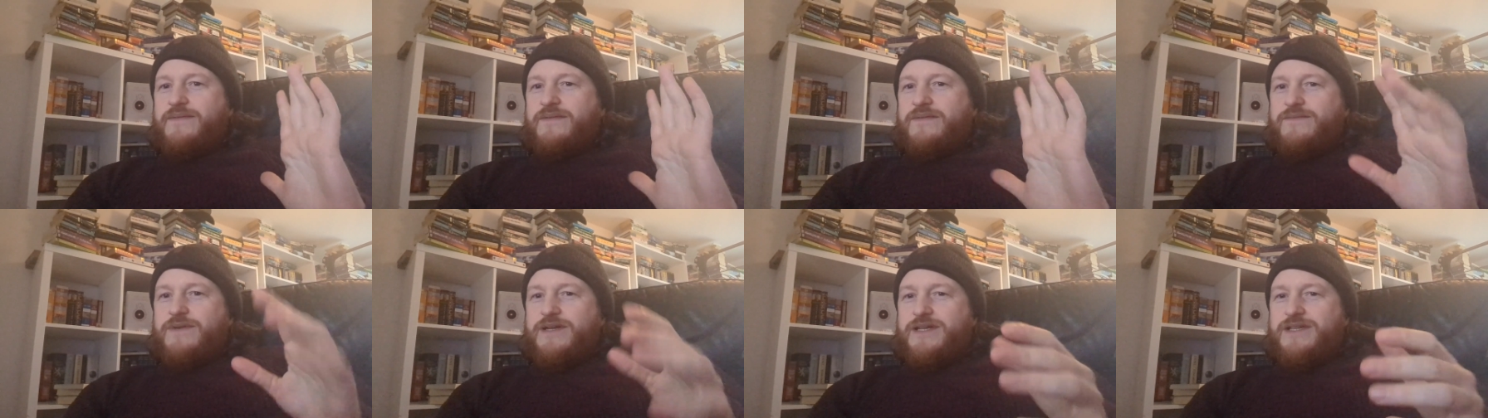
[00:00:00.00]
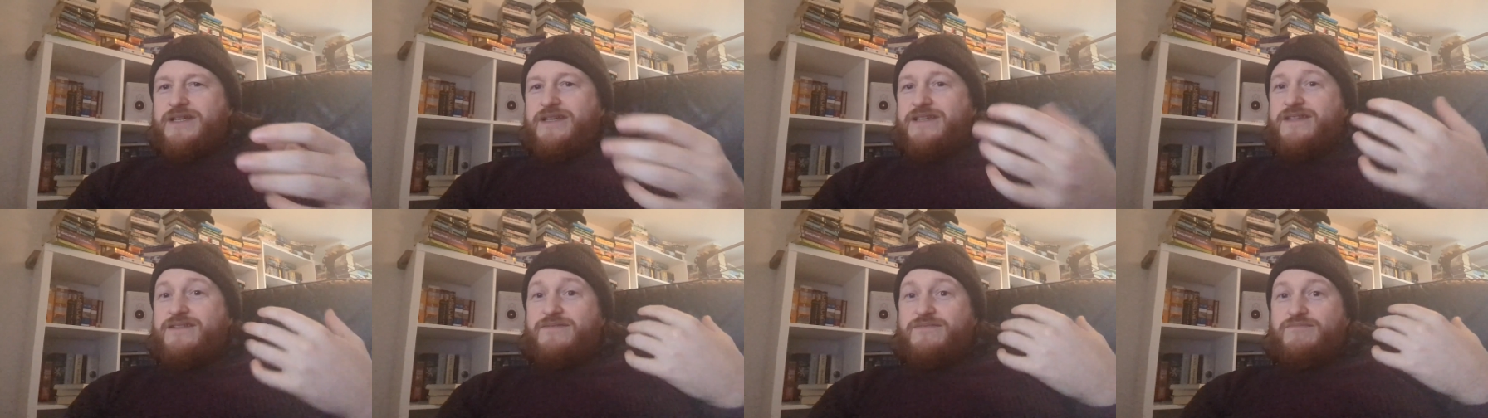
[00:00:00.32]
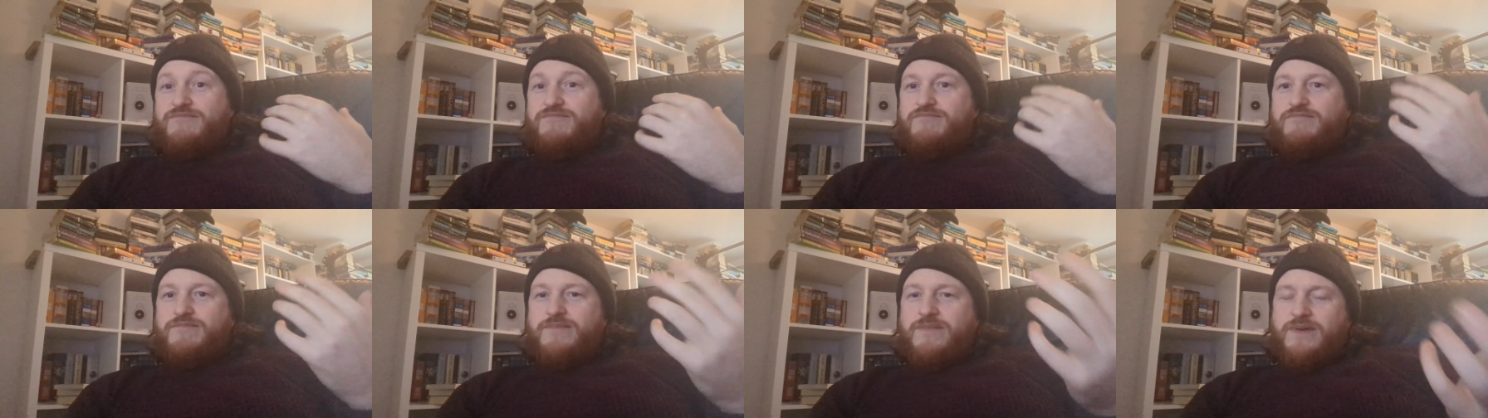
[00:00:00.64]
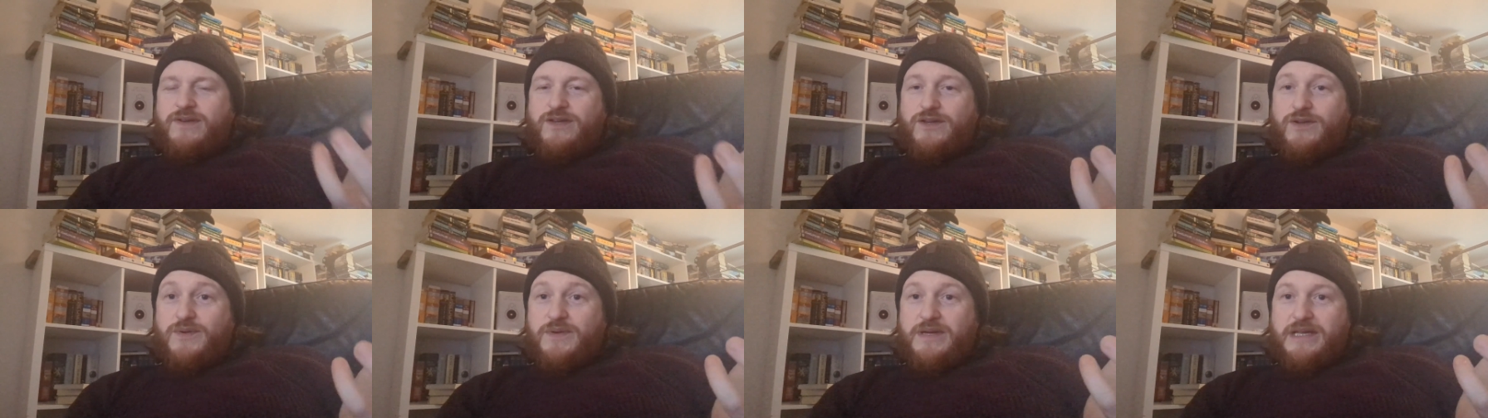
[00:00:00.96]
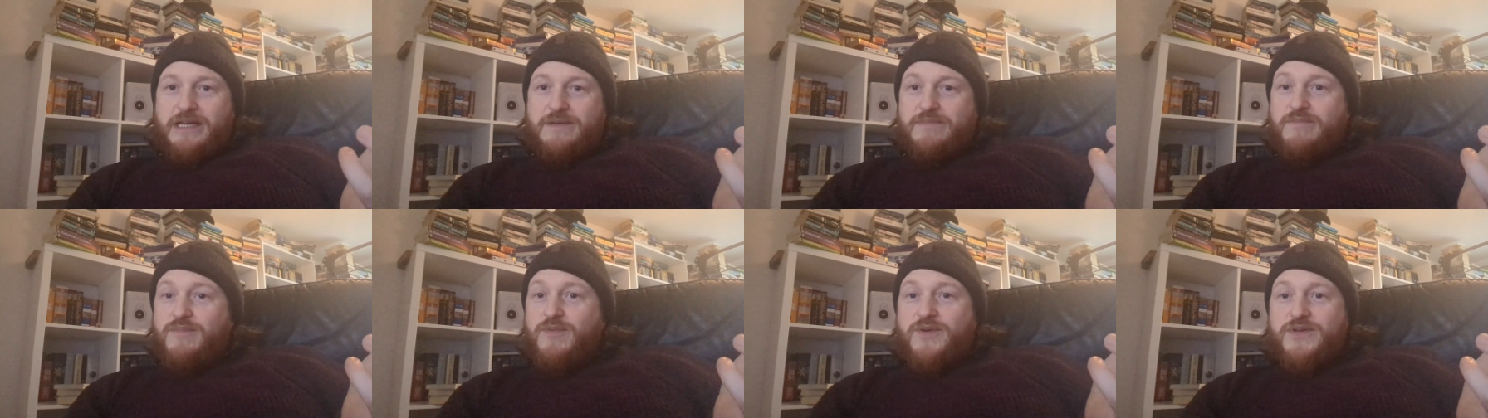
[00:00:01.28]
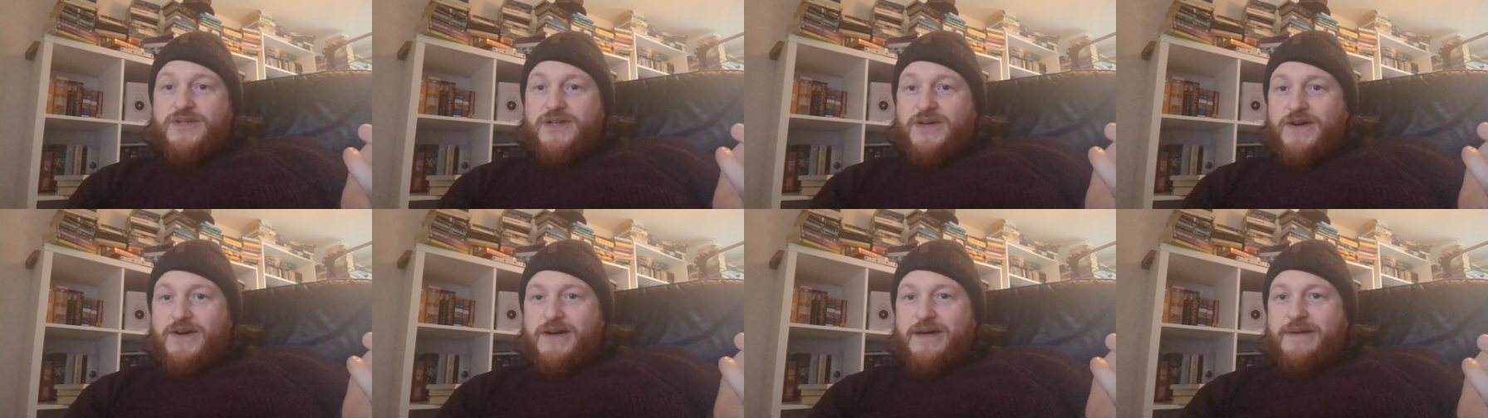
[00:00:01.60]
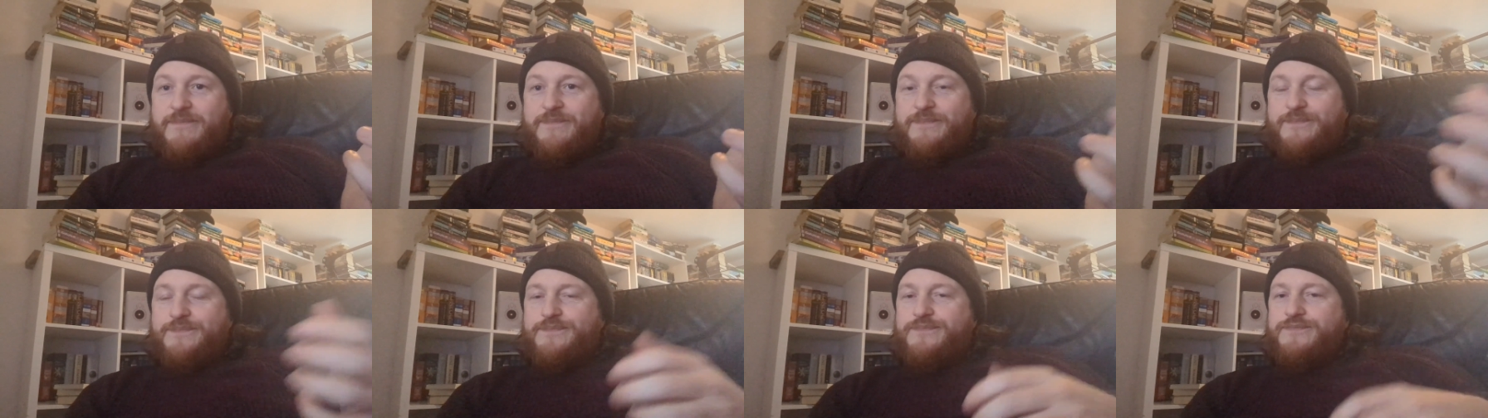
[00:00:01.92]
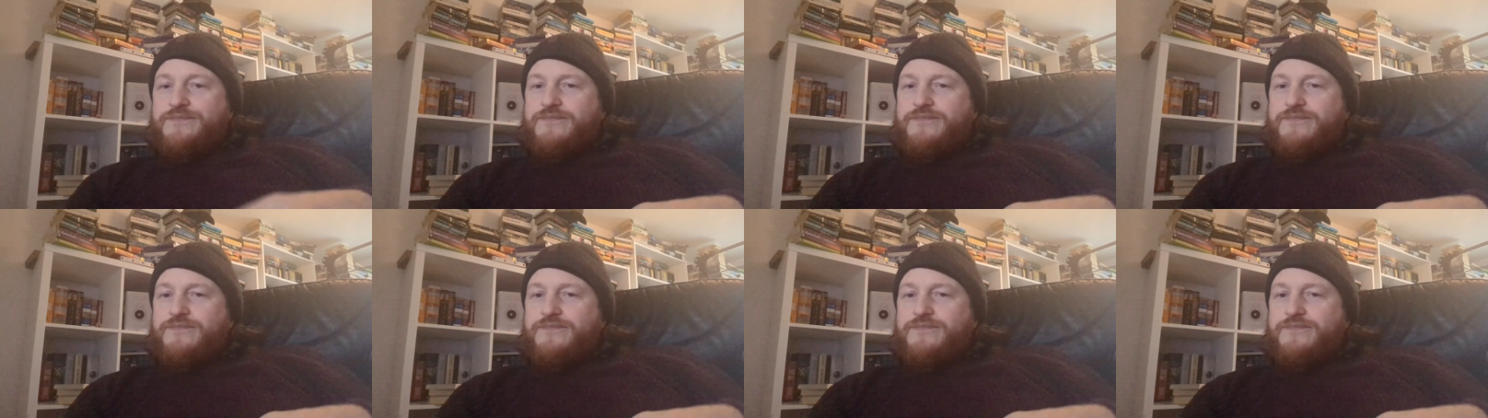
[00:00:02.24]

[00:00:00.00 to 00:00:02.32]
which is you need more time.